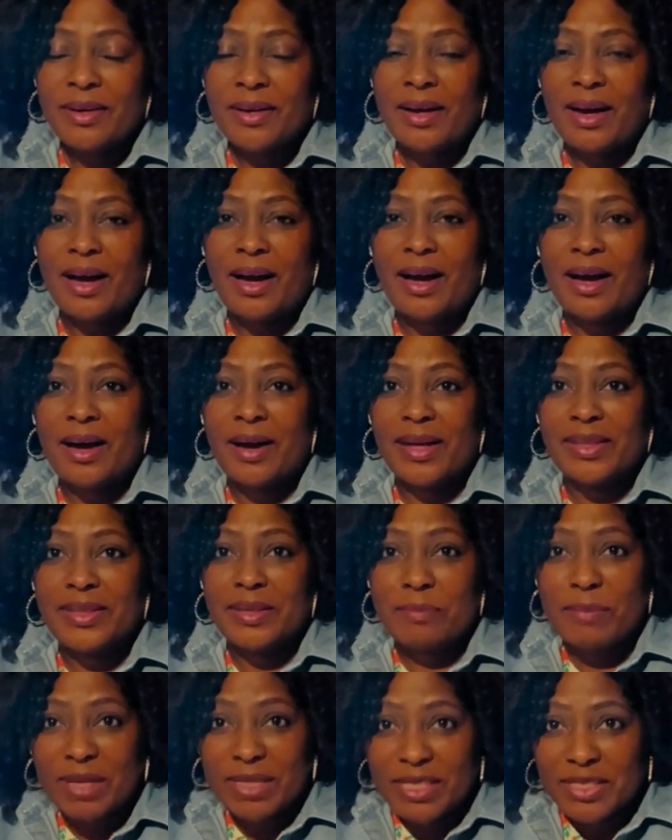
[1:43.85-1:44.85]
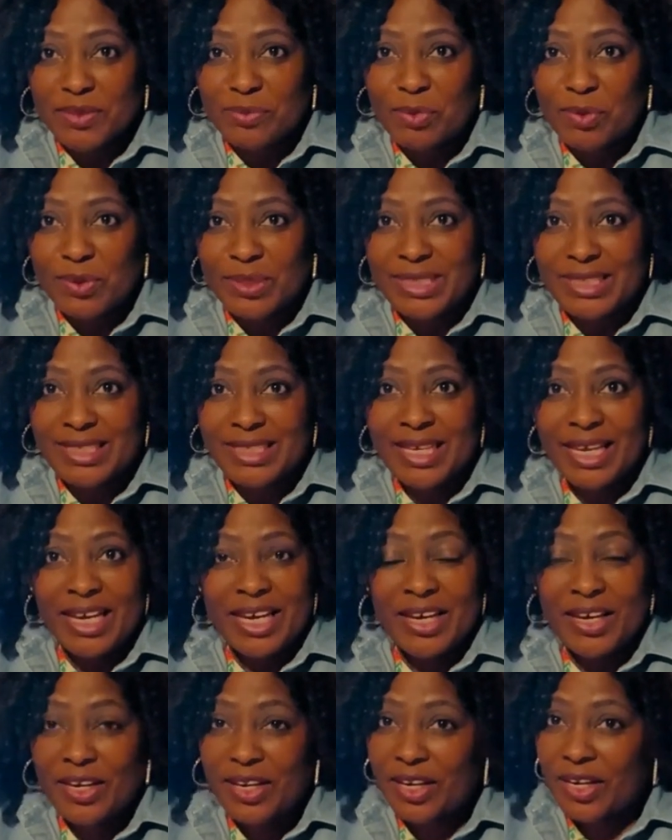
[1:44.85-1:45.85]
The mother's body,
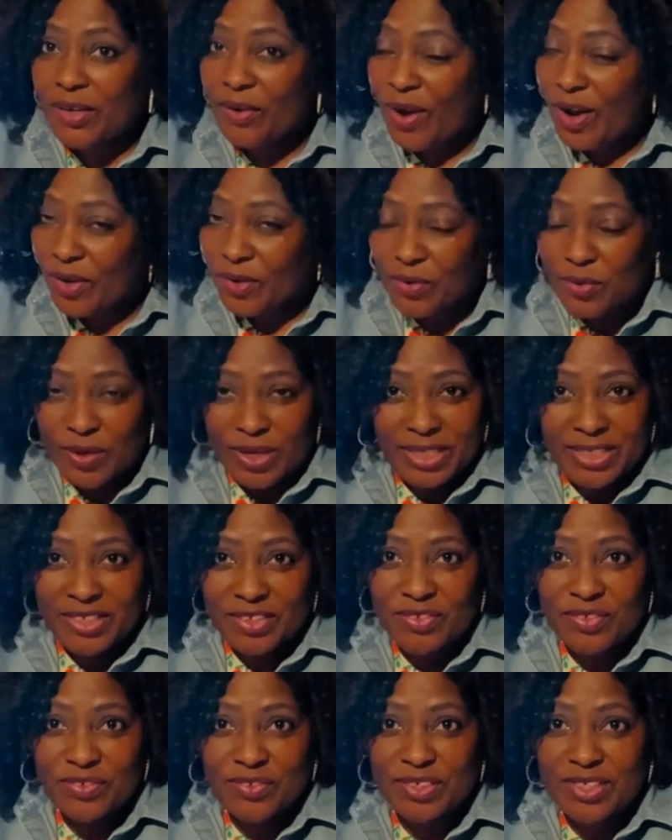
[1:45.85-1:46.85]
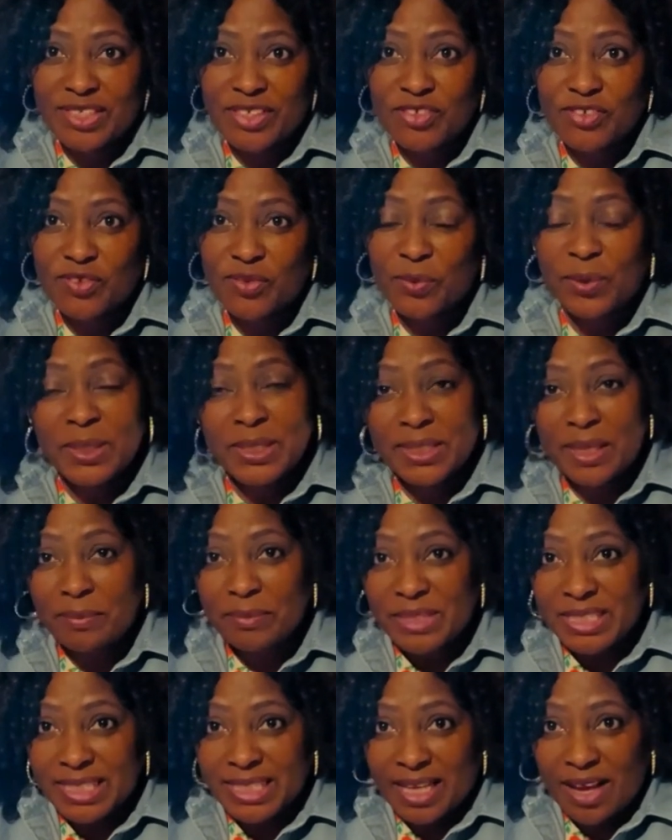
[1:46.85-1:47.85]
acknowledges with some
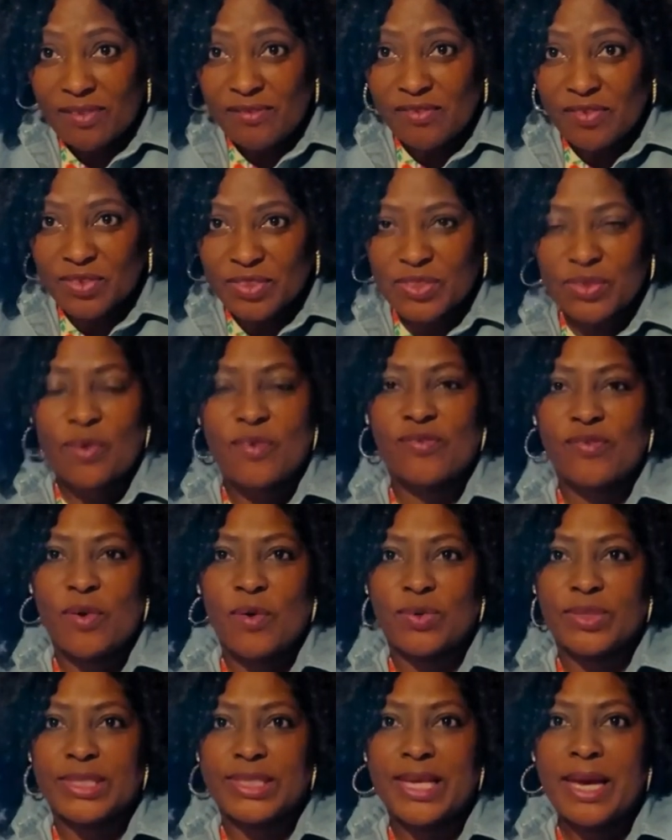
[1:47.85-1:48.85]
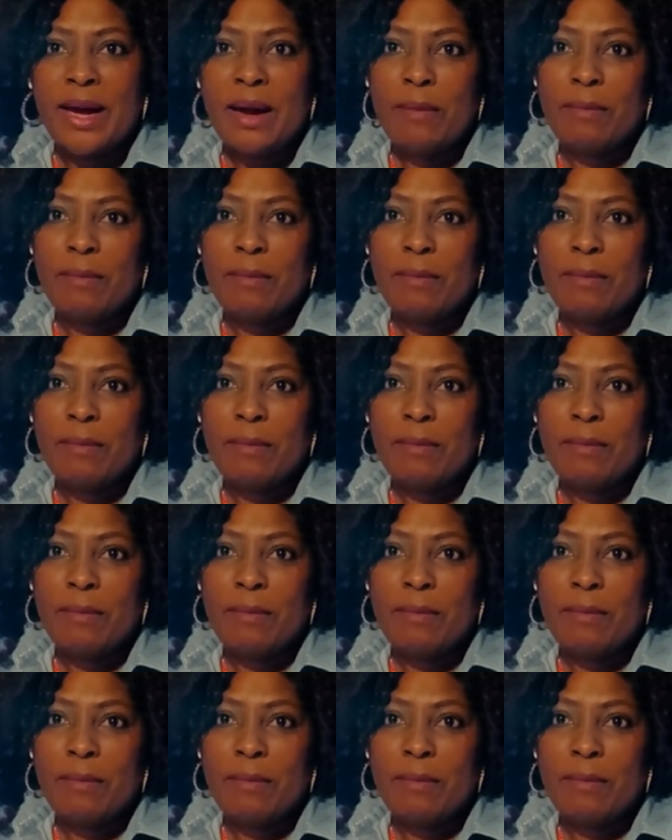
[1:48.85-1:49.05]
discomforts, of course,